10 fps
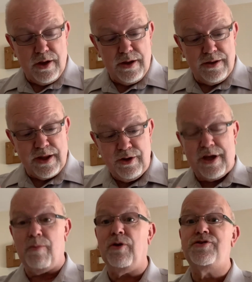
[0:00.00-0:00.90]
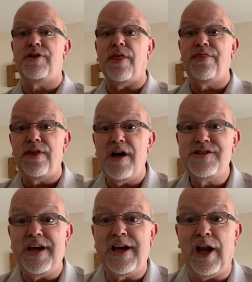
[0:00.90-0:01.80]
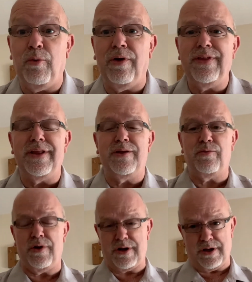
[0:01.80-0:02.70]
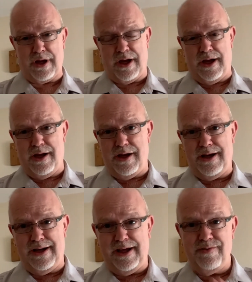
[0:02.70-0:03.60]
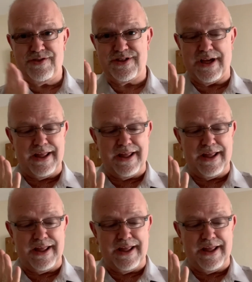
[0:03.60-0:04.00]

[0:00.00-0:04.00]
you come on to the 30 kilowatt Leafs.